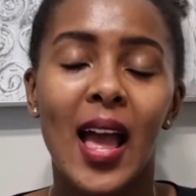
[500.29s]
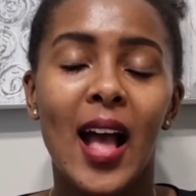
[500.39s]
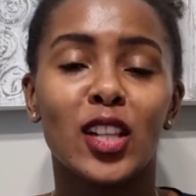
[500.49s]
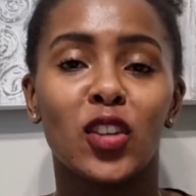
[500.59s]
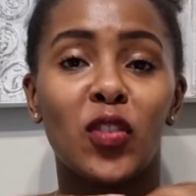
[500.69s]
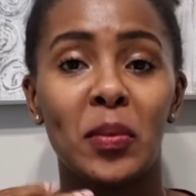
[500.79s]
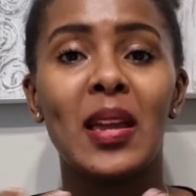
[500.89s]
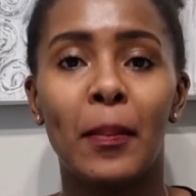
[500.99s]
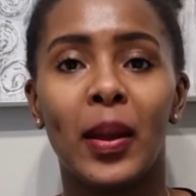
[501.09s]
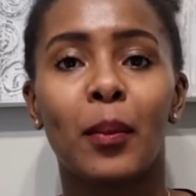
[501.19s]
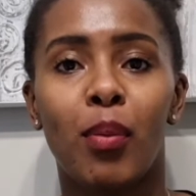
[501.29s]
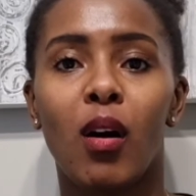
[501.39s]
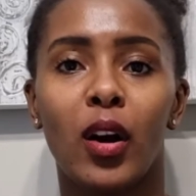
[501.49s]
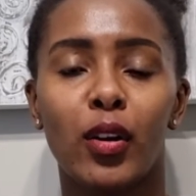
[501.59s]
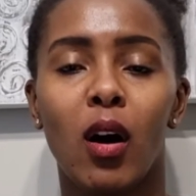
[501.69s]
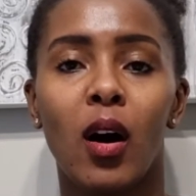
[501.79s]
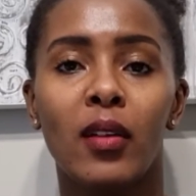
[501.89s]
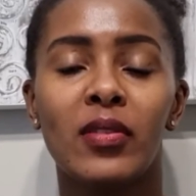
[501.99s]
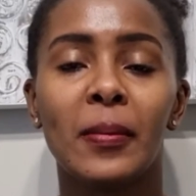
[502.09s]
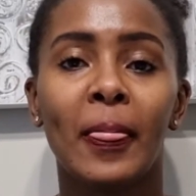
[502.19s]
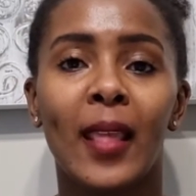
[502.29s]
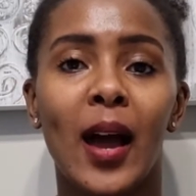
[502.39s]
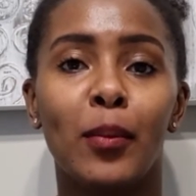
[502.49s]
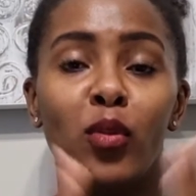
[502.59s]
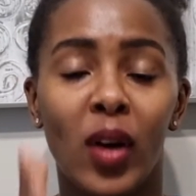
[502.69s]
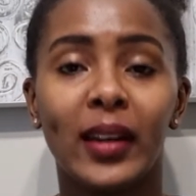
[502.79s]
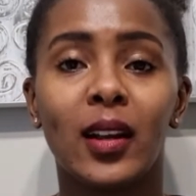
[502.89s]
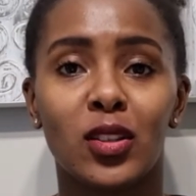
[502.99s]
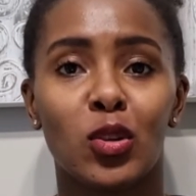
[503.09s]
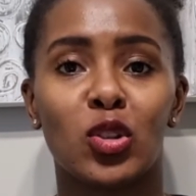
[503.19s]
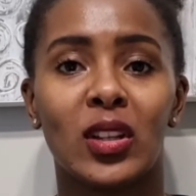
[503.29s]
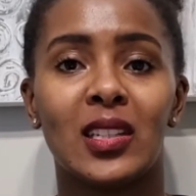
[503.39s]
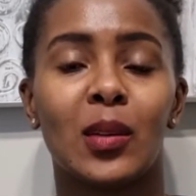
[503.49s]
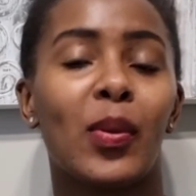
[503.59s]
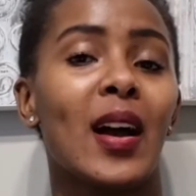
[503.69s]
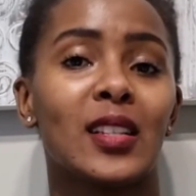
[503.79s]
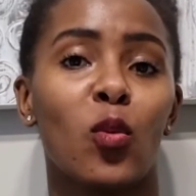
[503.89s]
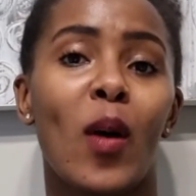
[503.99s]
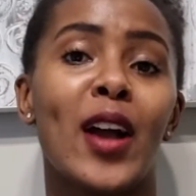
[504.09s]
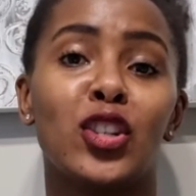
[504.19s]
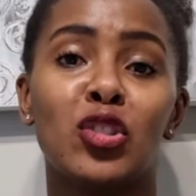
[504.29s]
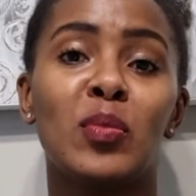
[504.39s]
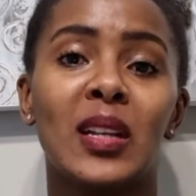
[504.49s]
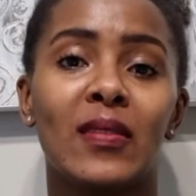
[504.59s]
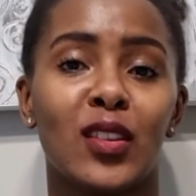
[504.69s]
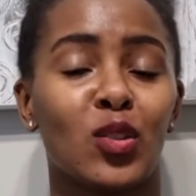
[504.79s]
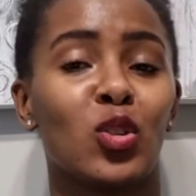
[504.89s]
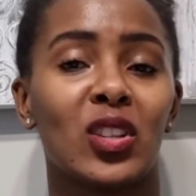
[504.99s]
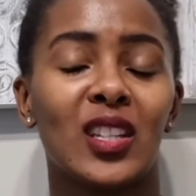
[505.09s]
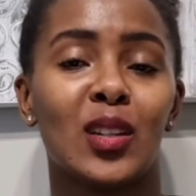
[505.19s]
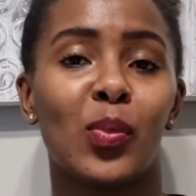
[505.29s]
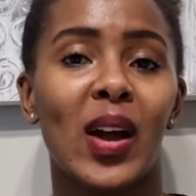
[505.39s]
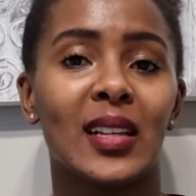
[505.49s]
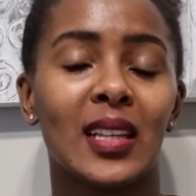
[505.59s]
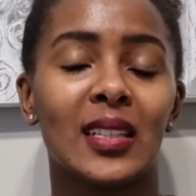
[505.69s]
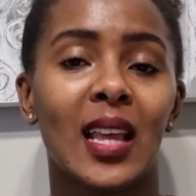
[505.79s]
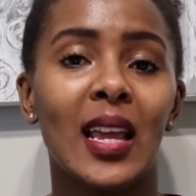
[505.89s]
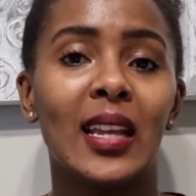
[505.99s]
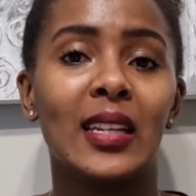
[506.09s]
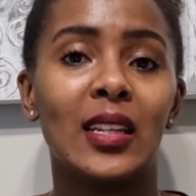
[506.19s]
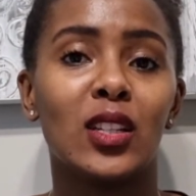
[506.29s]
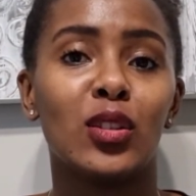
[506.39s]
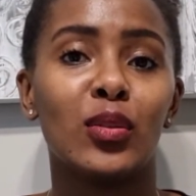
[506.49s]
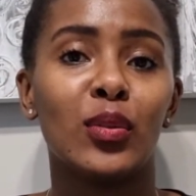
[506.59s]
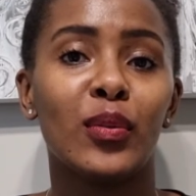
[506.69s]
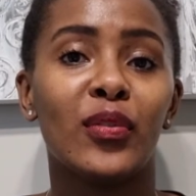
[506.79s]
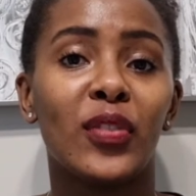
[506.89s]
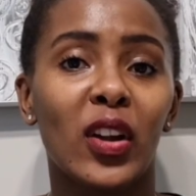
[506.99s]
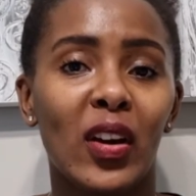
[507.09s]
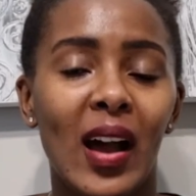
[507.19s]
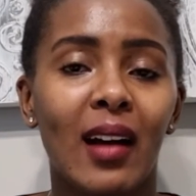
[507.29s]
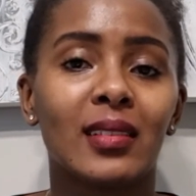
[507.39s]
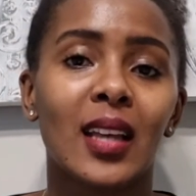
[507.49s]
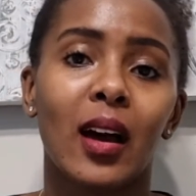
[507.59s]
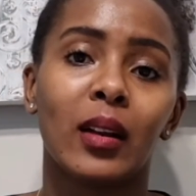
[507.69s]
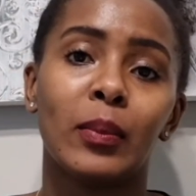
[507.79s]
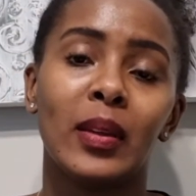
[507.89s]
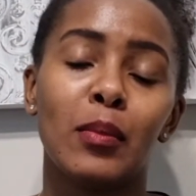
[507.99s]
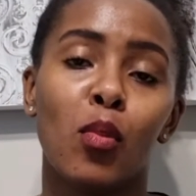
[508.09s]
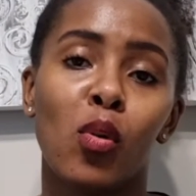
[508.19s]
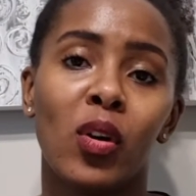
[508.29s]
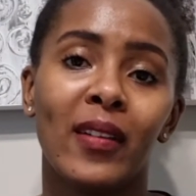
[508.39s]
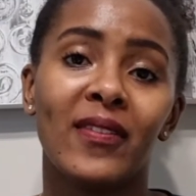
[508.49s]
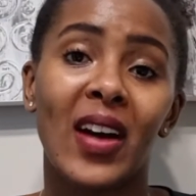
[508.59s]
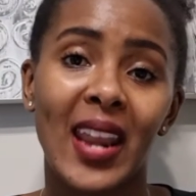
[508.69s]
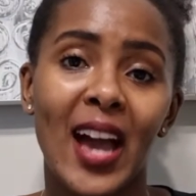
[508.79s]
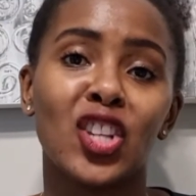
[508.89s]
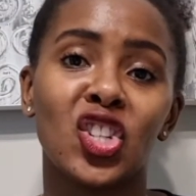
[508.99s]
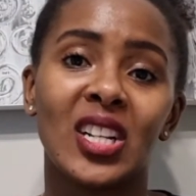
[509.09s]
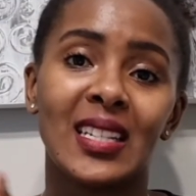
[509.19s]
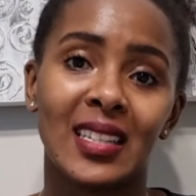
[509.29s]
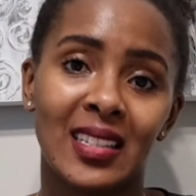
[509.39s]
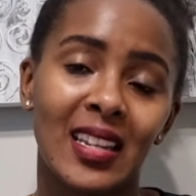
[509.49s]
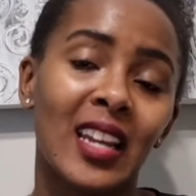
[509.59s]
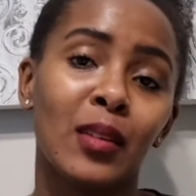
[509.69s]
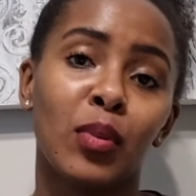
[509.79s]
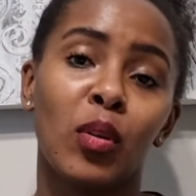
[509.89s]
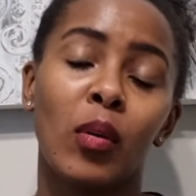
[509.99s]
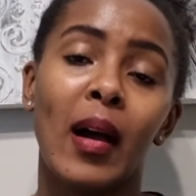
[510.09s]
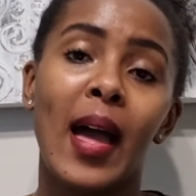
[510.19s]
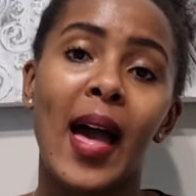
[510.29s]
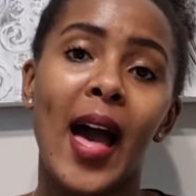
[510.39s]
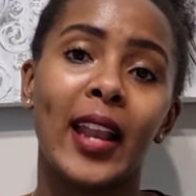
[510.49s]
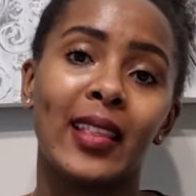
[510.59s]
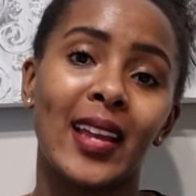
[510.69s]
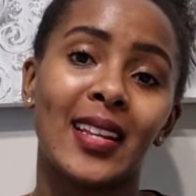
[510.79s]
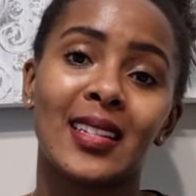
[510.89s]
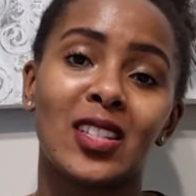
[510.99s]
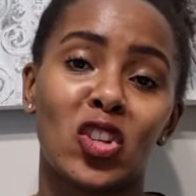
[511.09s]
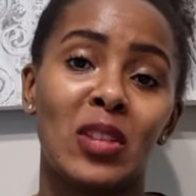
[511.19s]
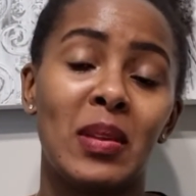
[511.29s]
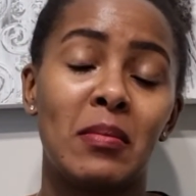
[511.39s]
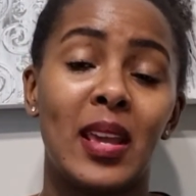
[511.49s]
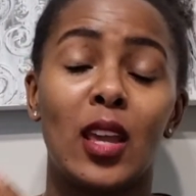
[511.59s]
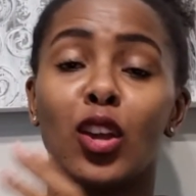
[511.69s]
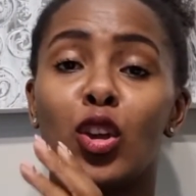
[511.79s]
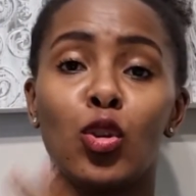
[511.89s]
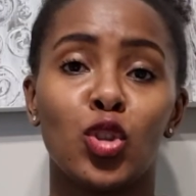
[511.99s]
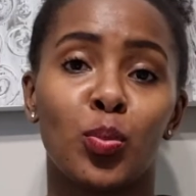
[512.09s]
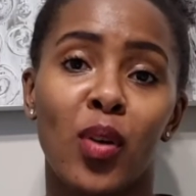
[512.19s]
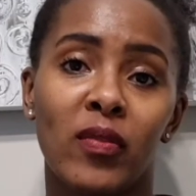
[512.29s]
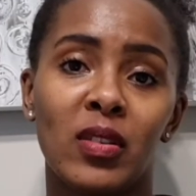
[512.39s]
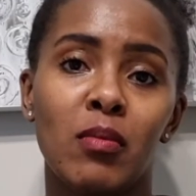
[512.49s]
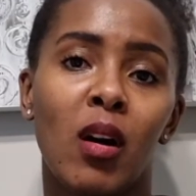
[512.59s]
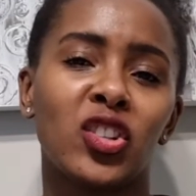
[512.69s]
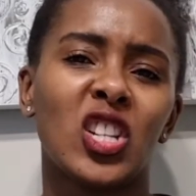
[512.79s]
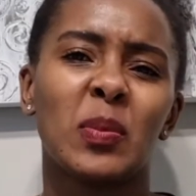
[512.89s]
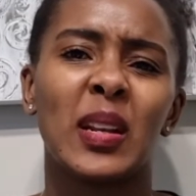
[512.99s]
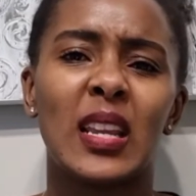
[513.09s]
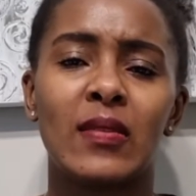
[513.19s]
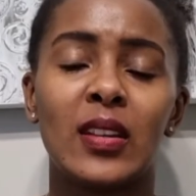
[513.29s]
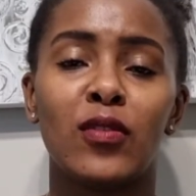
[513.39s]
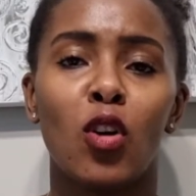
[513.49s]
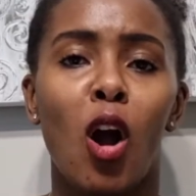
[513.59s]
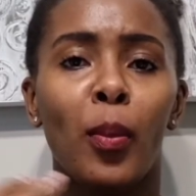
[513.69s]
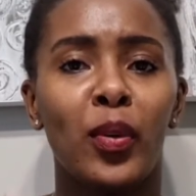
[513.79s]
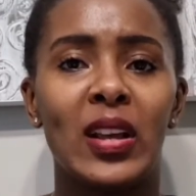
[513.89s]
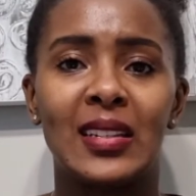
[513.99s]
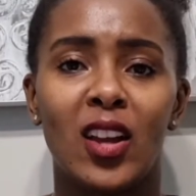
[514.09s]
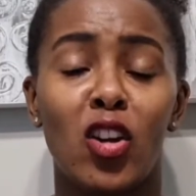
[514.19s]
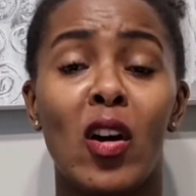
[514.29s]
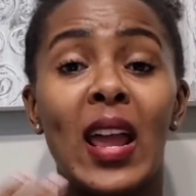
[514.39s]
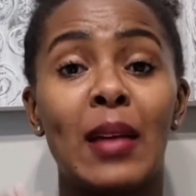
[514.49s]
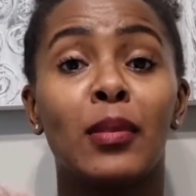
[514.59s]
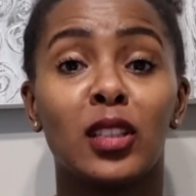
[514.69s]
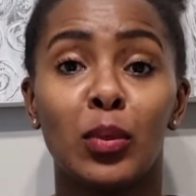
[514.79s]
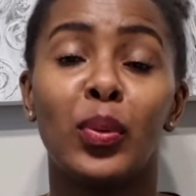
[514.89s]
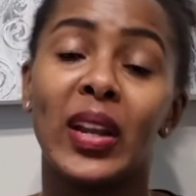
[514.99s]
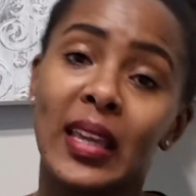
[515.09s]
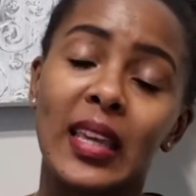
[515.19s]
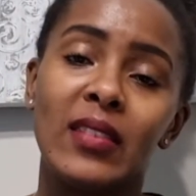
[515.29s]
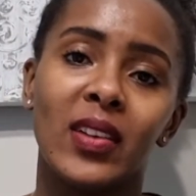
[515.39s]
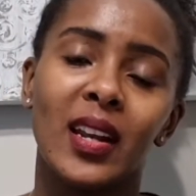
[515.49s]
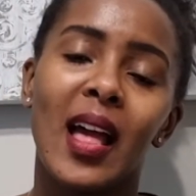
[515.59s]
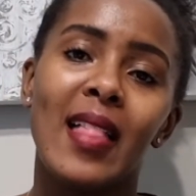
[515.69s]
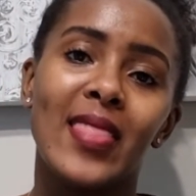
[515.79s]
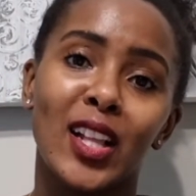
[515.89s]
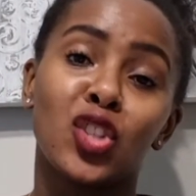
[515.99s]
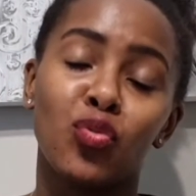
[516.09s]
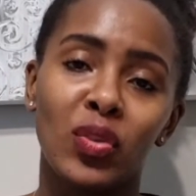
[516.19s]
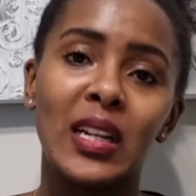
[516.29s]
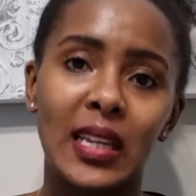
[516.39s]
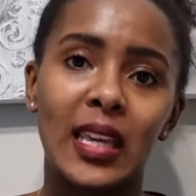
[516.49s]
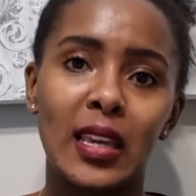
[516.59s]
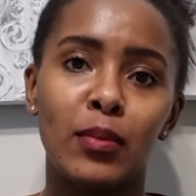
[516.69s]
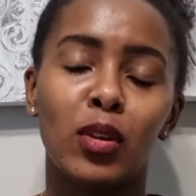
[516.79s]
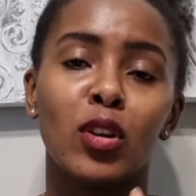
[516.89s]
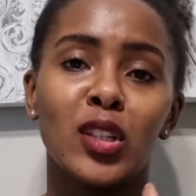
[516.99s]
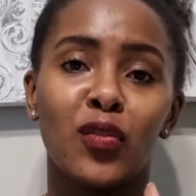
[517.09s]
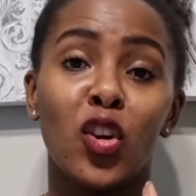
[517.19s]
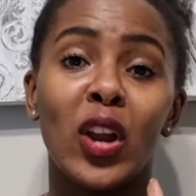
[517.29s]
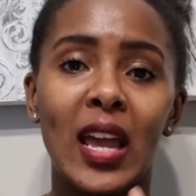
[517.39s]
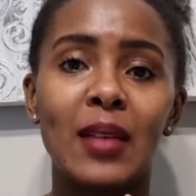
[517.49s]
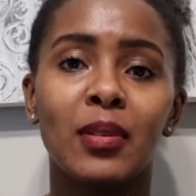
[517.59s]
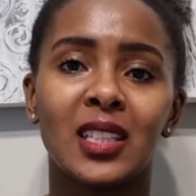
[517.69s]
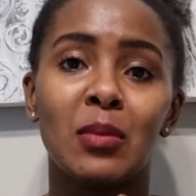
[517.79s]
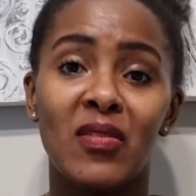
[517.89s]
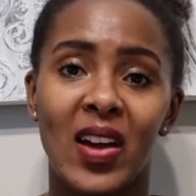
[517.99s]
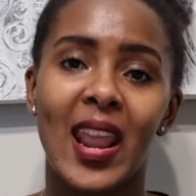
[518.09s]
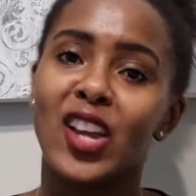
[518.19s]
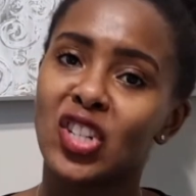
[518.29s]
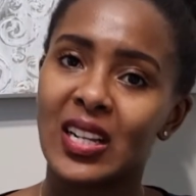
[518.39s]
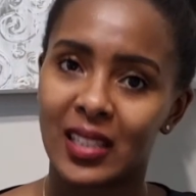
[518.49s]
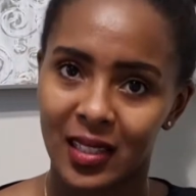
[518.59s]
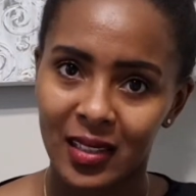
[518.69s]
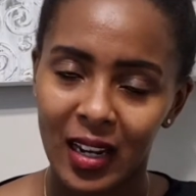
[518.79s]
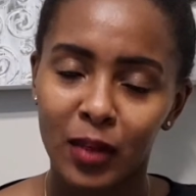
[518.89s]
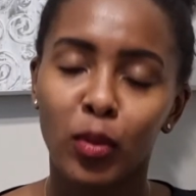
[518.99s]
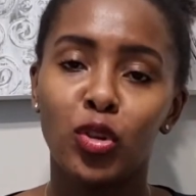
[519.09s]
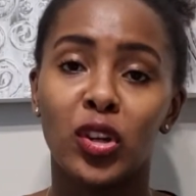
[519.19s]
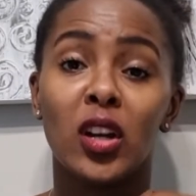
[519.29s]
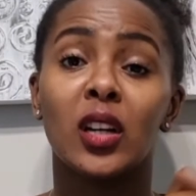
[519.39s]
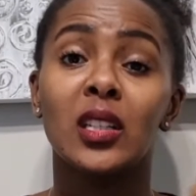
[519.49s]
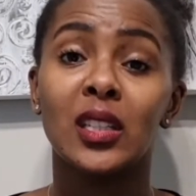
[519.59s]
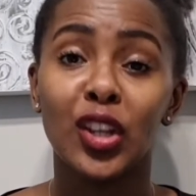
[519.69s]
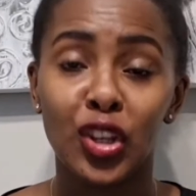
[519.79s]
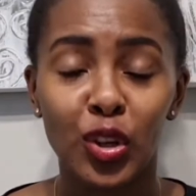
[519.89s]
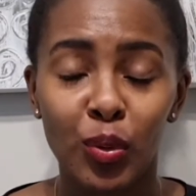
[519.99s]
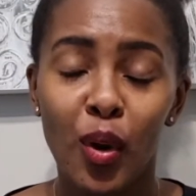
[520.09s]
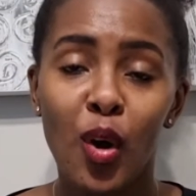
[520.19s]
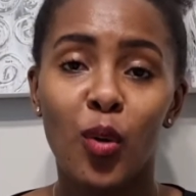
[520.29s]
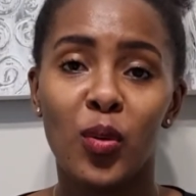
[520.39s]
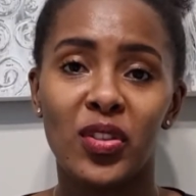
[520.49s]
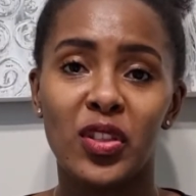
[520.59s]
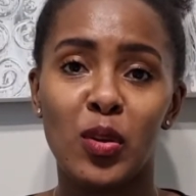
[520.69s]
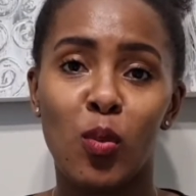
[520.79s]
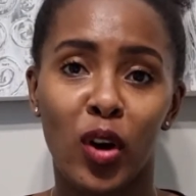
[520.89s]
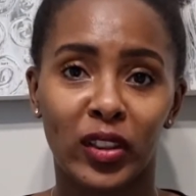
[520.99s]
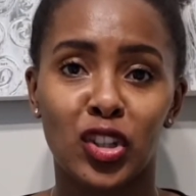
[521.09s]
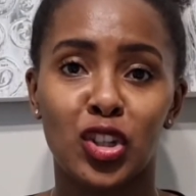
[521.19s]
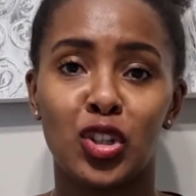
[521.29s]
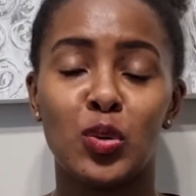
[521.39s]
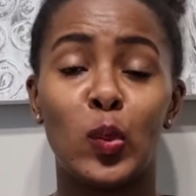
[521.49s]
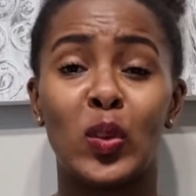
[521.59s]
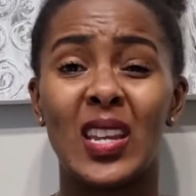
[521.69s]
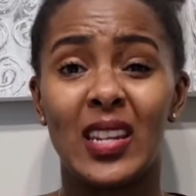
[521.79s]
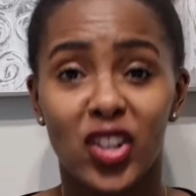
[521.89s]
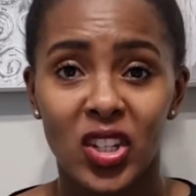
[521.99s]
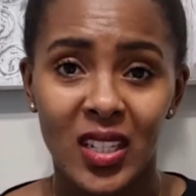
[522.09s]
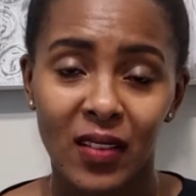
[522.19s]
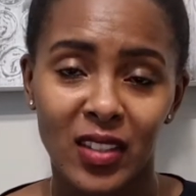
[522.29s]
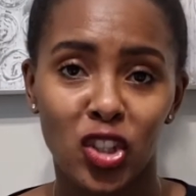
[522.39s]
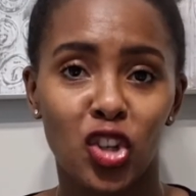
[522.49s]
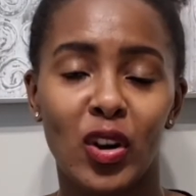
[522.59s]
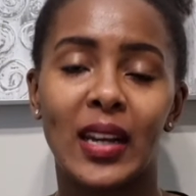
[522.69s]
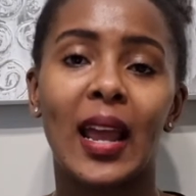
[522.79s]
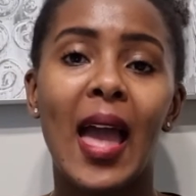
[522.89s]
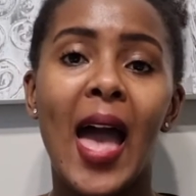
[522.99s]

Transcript: And so for me, a big part of running a social enterprise, and why I do believe that social enterprises need to figure out how to be more financially sustainable, and that doesn't necessarily mean making huge profit margins, but even if you're operating and are able to break even, that's really key, because if you're able to be financially sustainable, you can continue with the work that you do and with the initiatives that you're running.